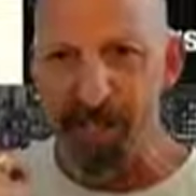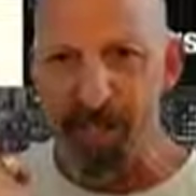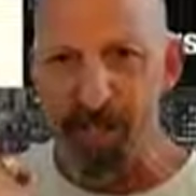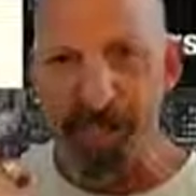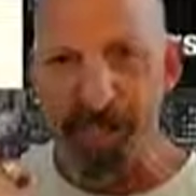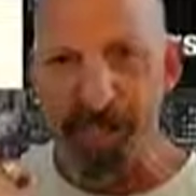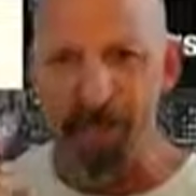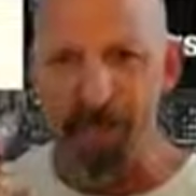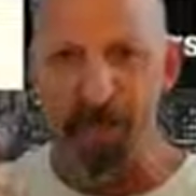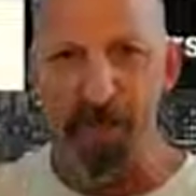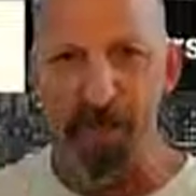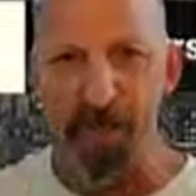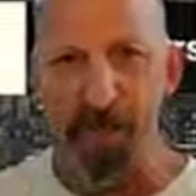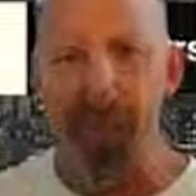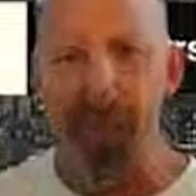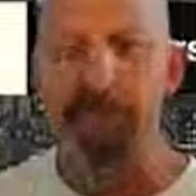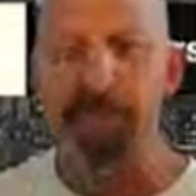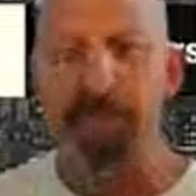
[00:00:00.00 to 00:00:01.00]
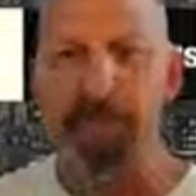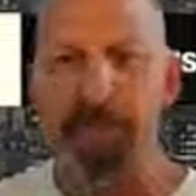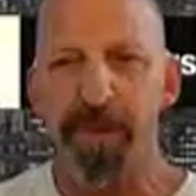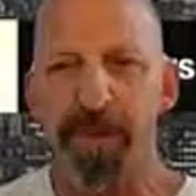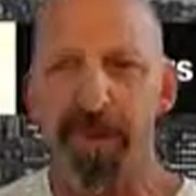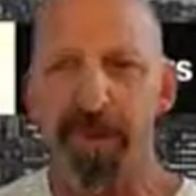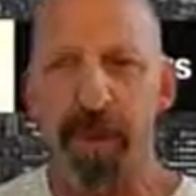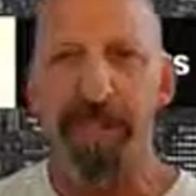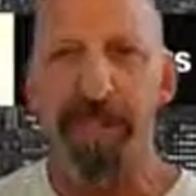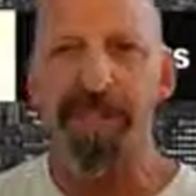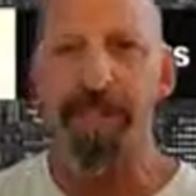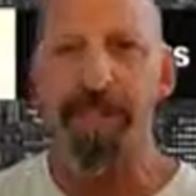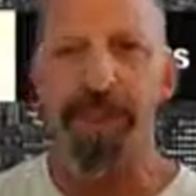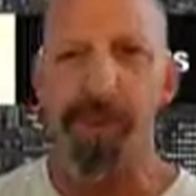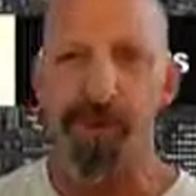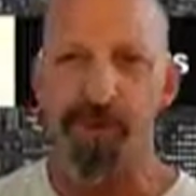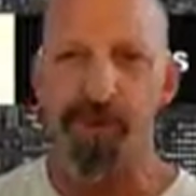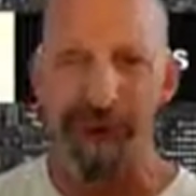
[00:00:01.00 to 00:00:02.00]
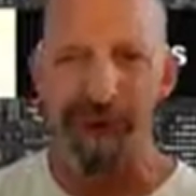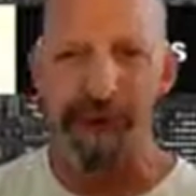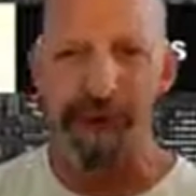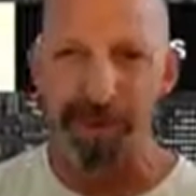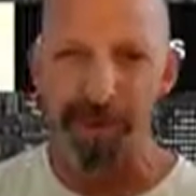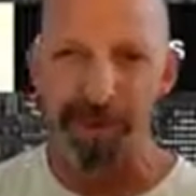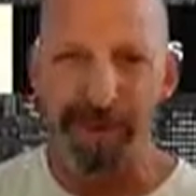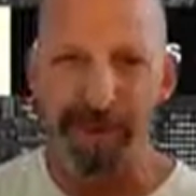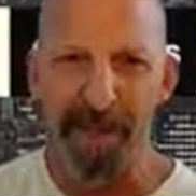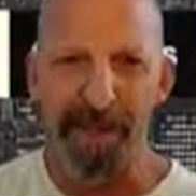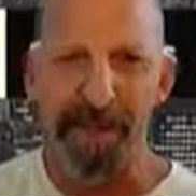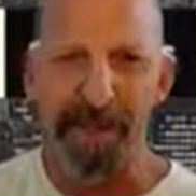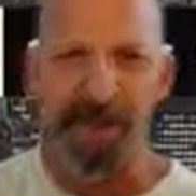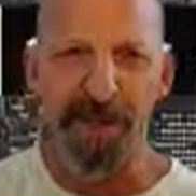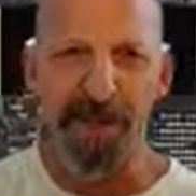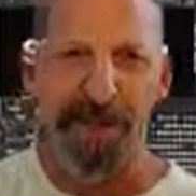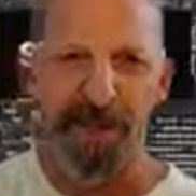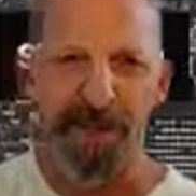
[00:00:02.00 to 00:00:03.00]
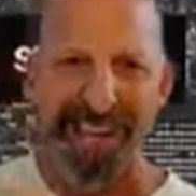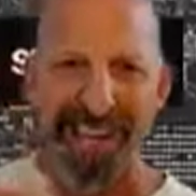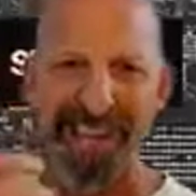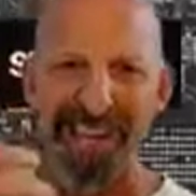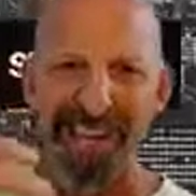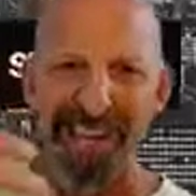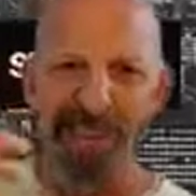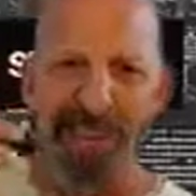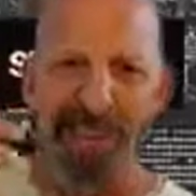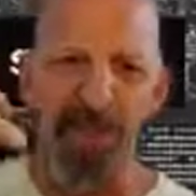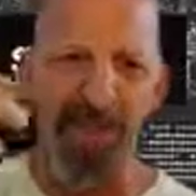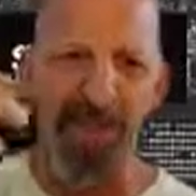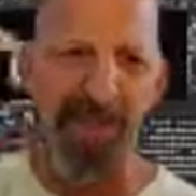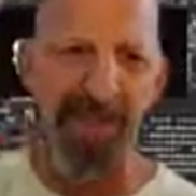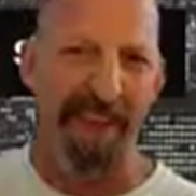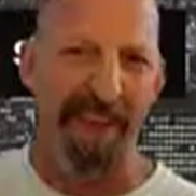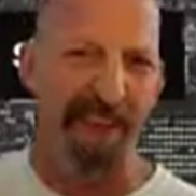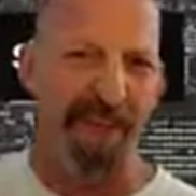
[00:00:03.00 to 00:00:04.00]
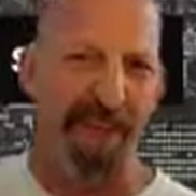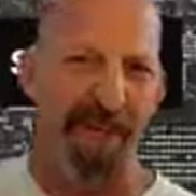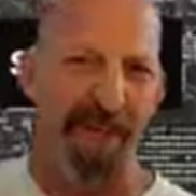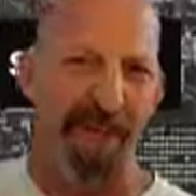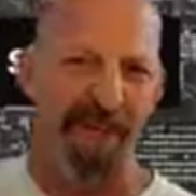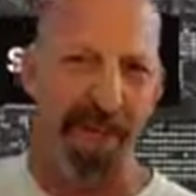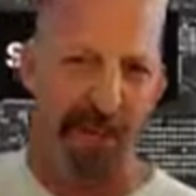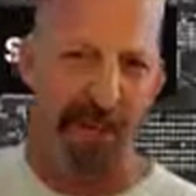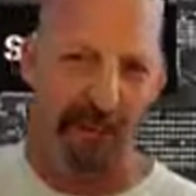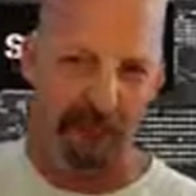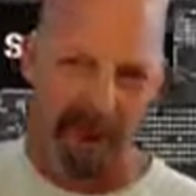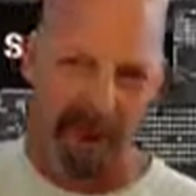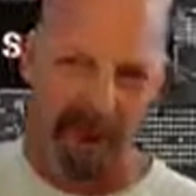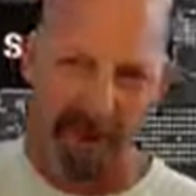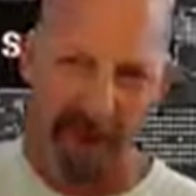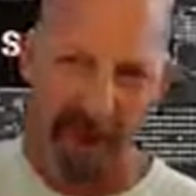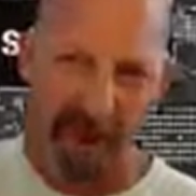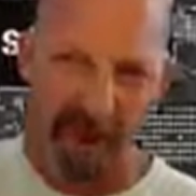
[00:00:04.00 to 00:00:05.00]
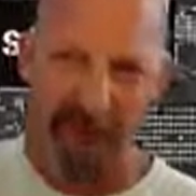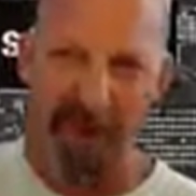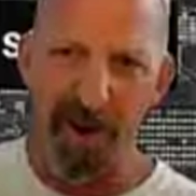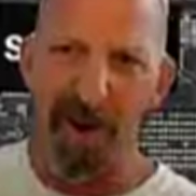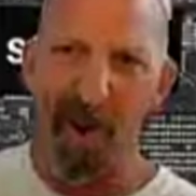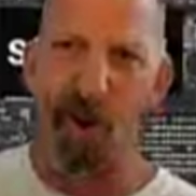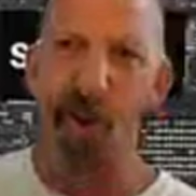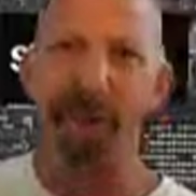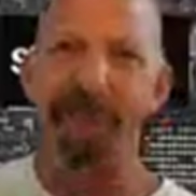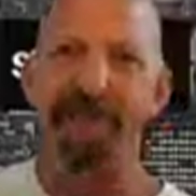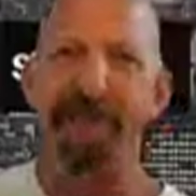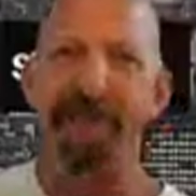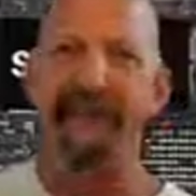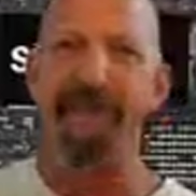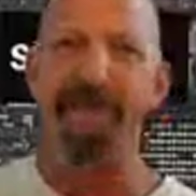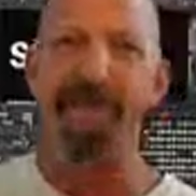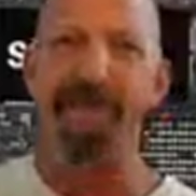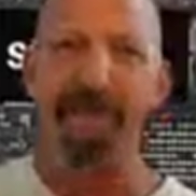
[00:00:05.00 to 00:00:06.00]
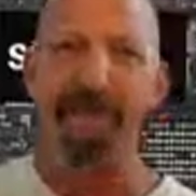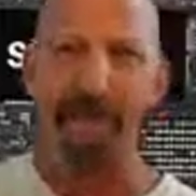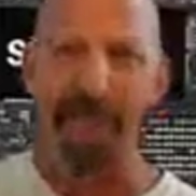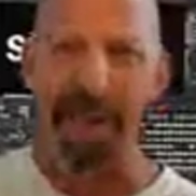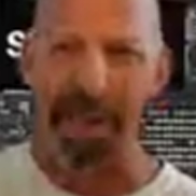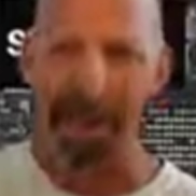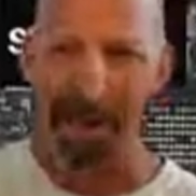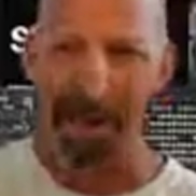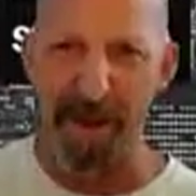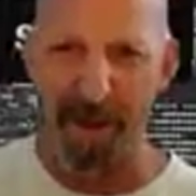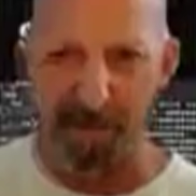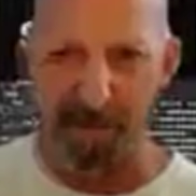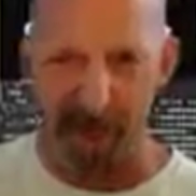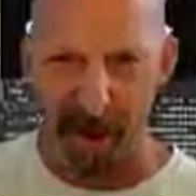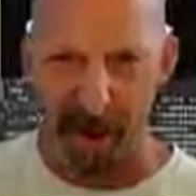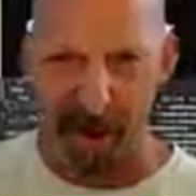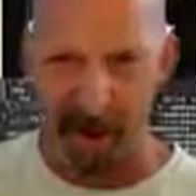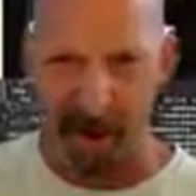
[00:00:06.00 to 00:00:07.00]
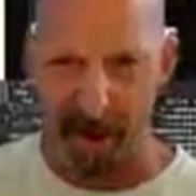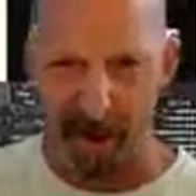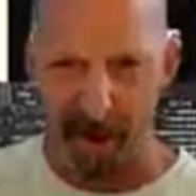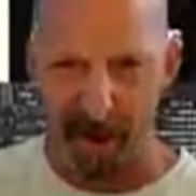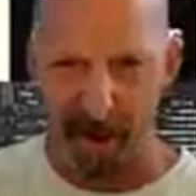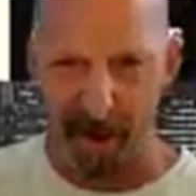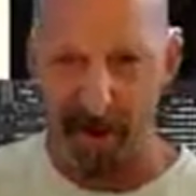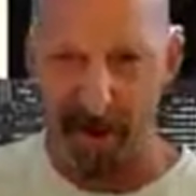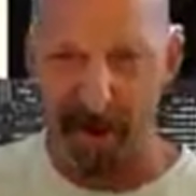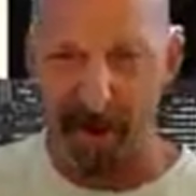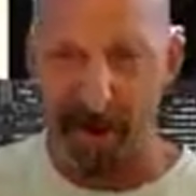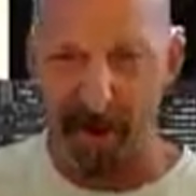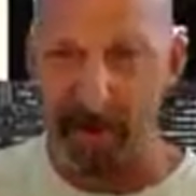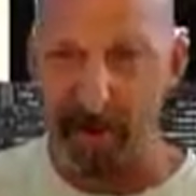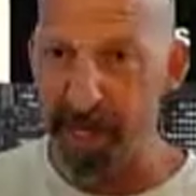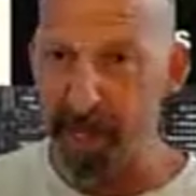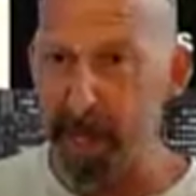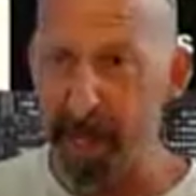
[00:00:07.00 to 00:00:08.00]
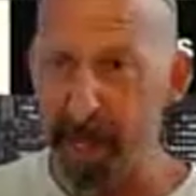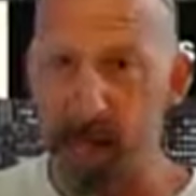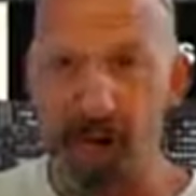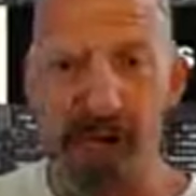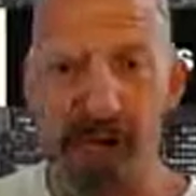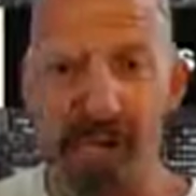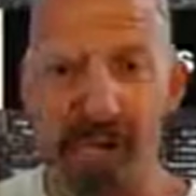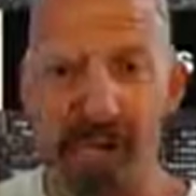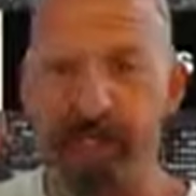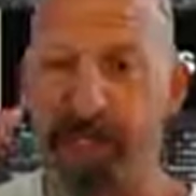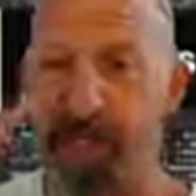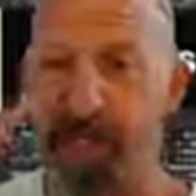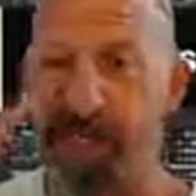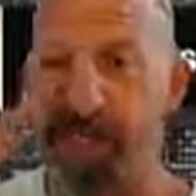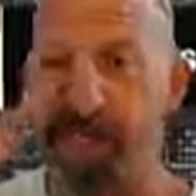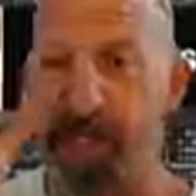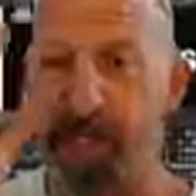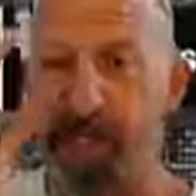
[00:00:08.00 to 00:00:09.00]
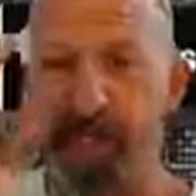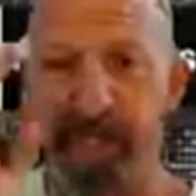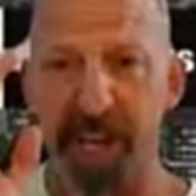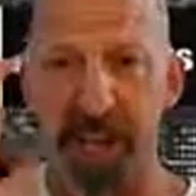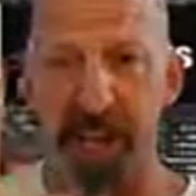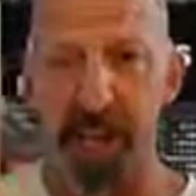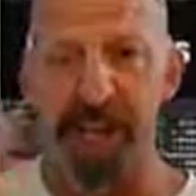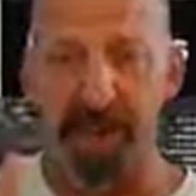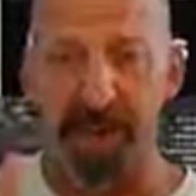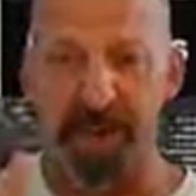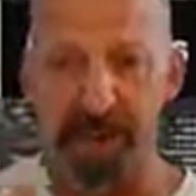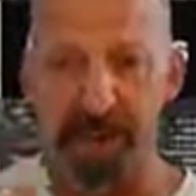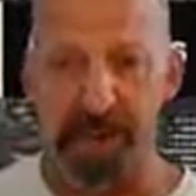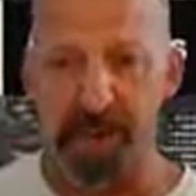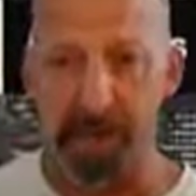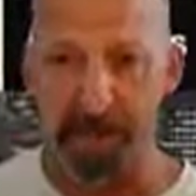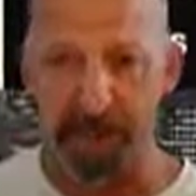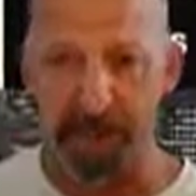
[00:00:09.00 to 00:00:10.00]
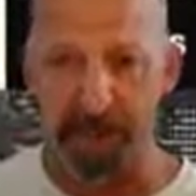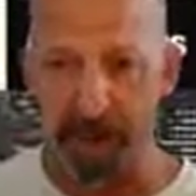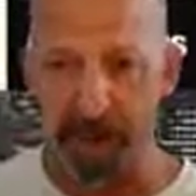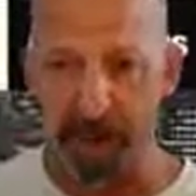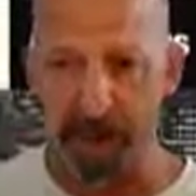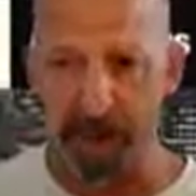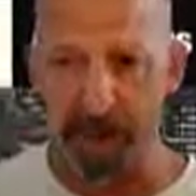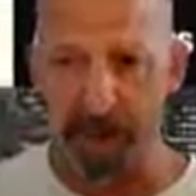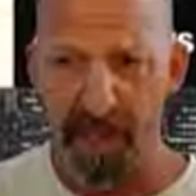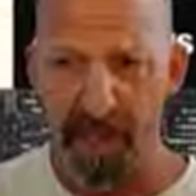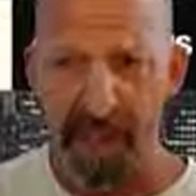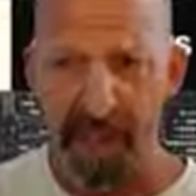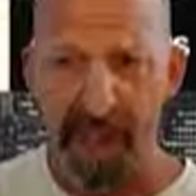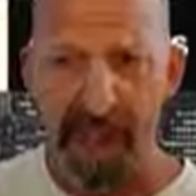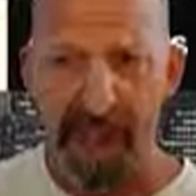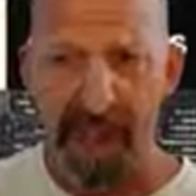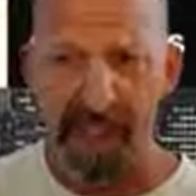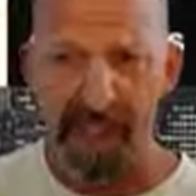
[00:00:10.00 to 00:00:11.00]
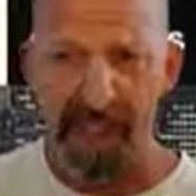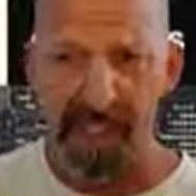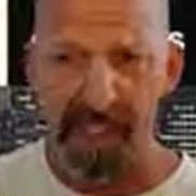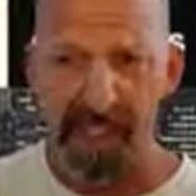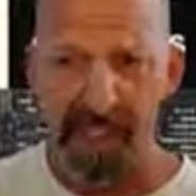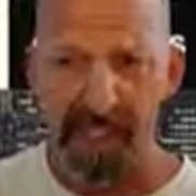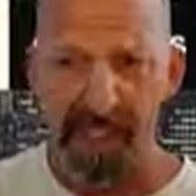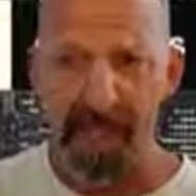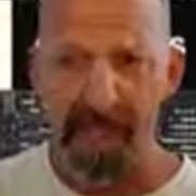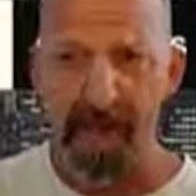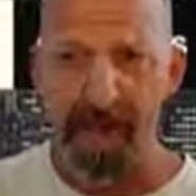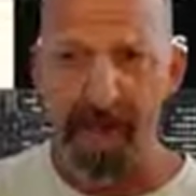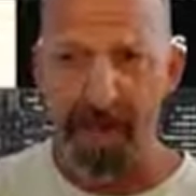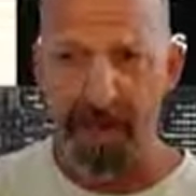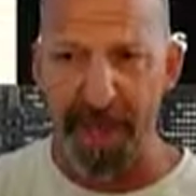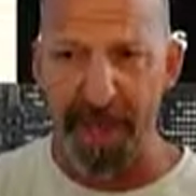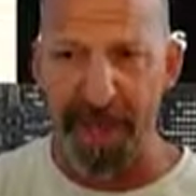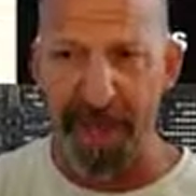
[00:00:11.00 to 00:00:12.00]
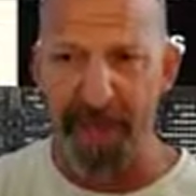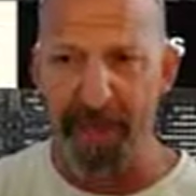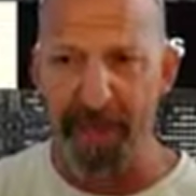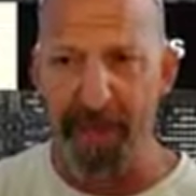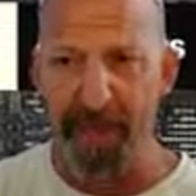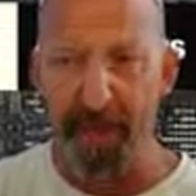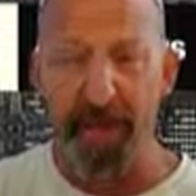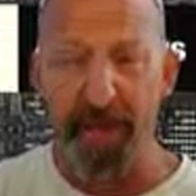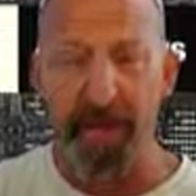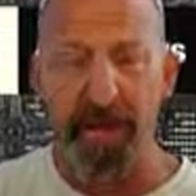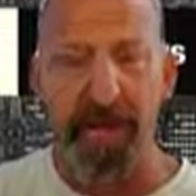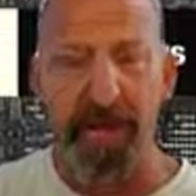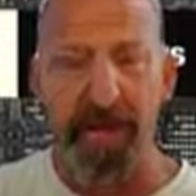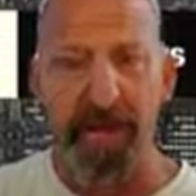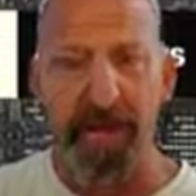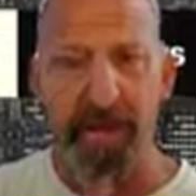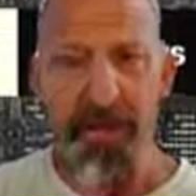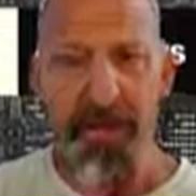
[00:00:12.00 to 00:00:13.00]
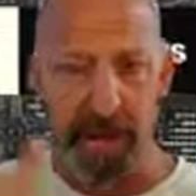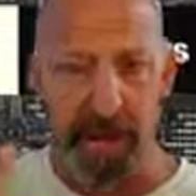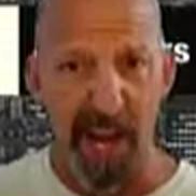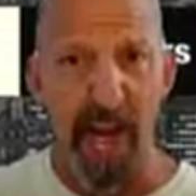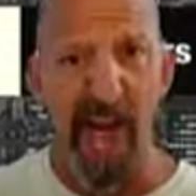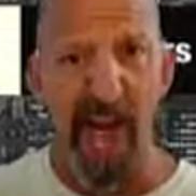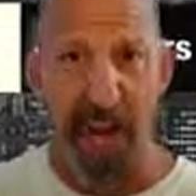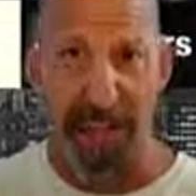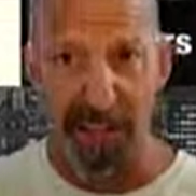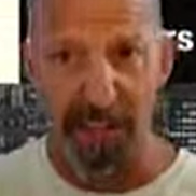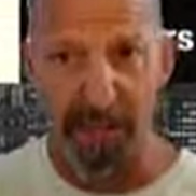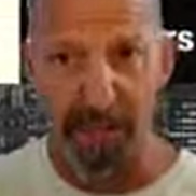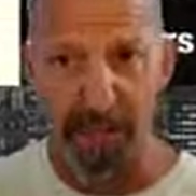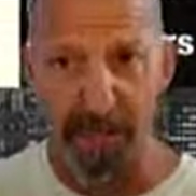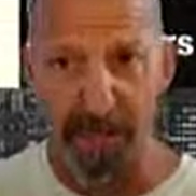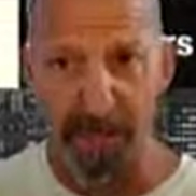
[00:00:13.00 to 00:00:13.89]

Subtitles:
write some of the worst resumes around. So taking what they have on their profile or what they have in their resume for gospel means you're going to miss a substantial number of people. And the same thing applies